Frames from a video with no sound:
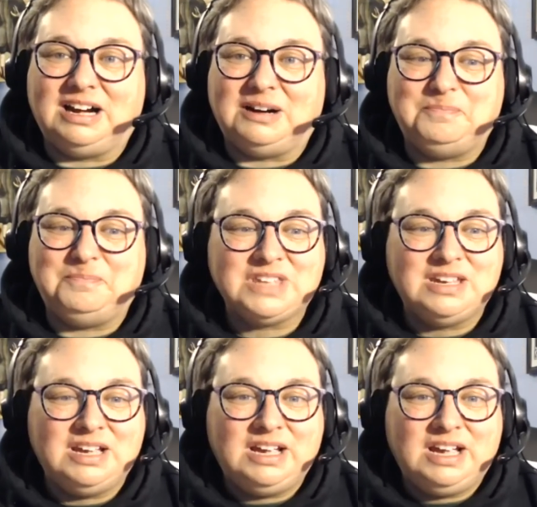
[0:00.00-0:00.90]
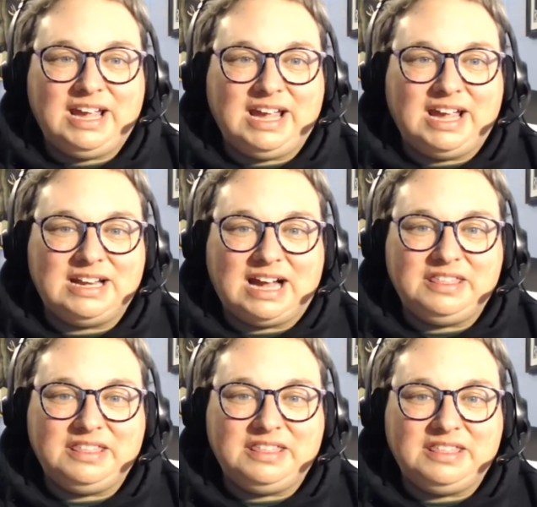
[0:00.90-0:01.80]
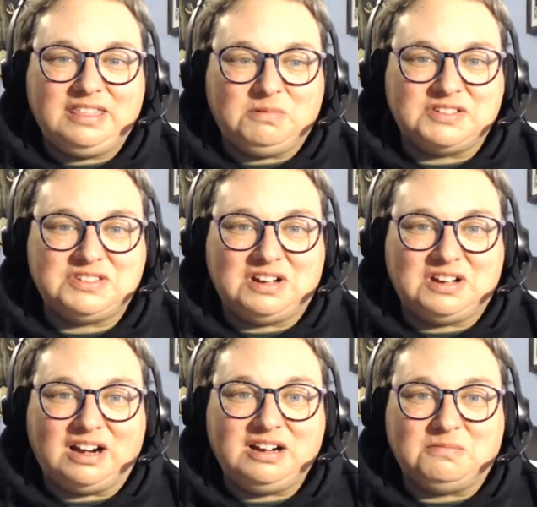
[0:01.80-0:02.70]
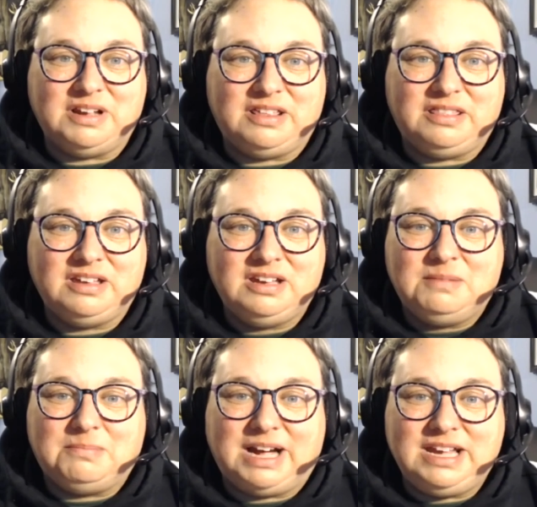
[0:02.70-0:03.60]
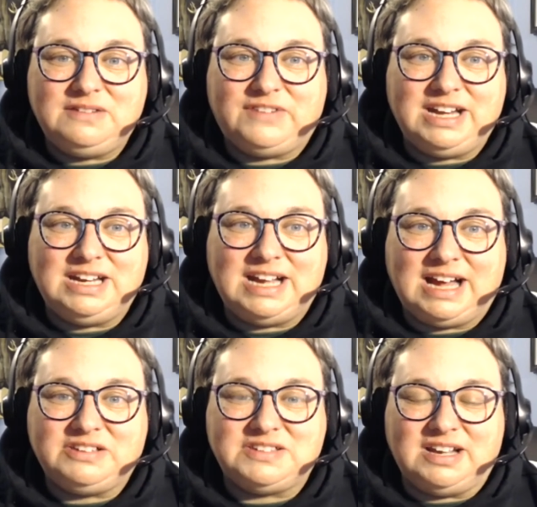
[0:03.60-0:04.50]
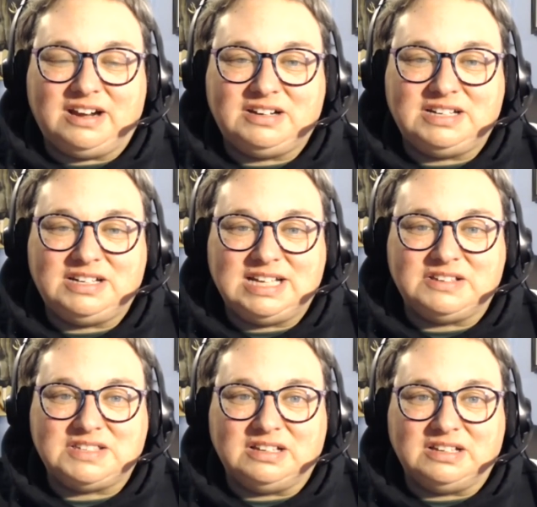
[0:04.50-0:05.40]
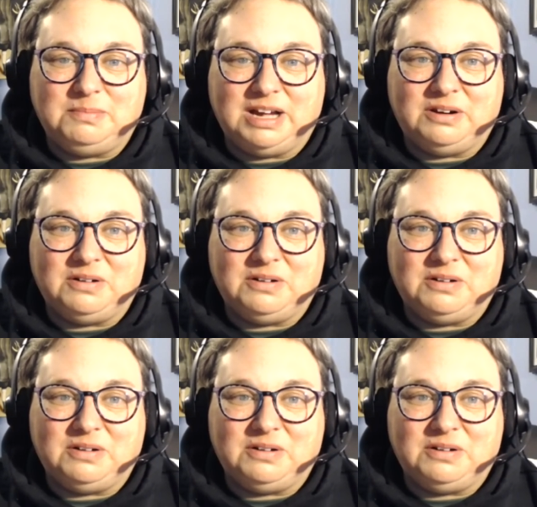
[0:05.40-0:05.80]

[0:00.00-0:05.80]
And I think we're going to start with my inviting Alastair to tell us a little